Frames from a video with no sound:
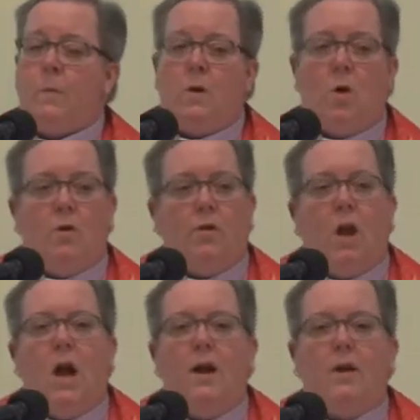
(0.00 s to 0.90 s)
called
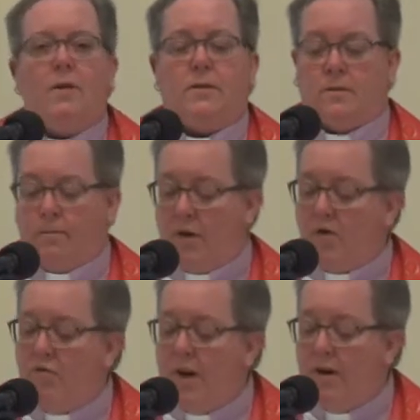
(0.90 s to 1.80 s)
liars and
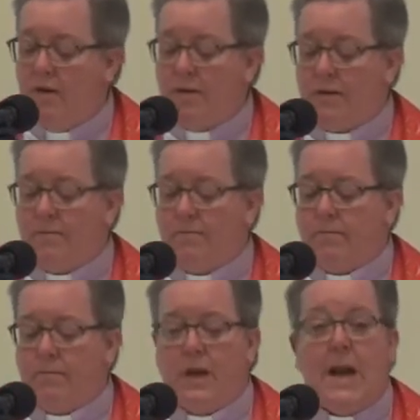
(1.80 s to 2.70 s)
traitors
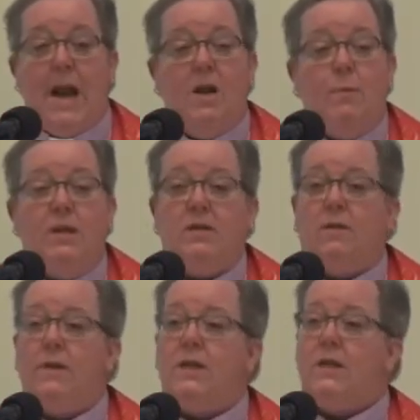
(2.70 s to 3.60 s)
and enemies
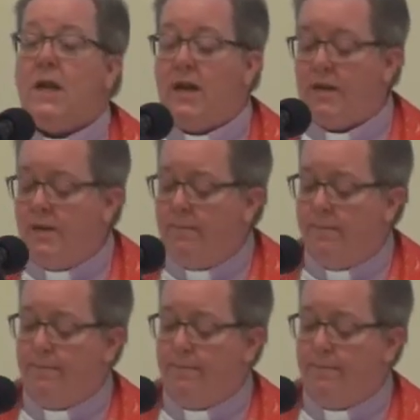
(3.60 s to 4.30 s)
of the state.